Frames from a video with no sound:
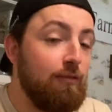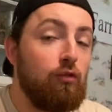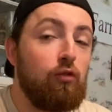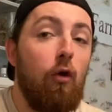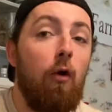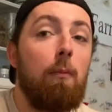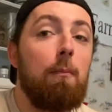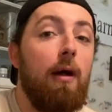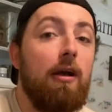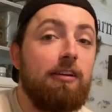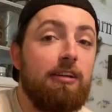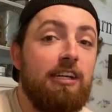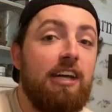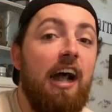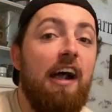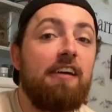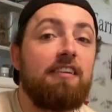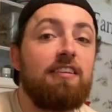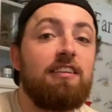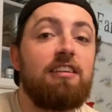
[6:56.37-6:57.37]
Or better
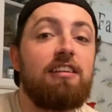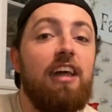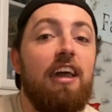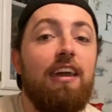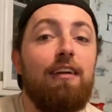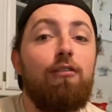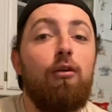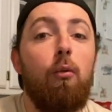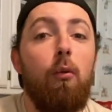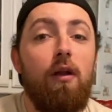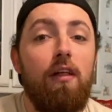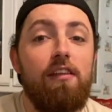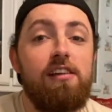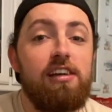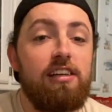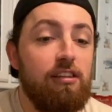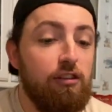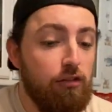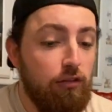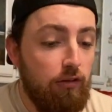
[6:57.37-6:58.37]
yet, they give you one of
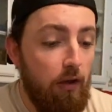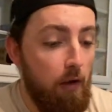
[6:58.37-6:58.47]
these.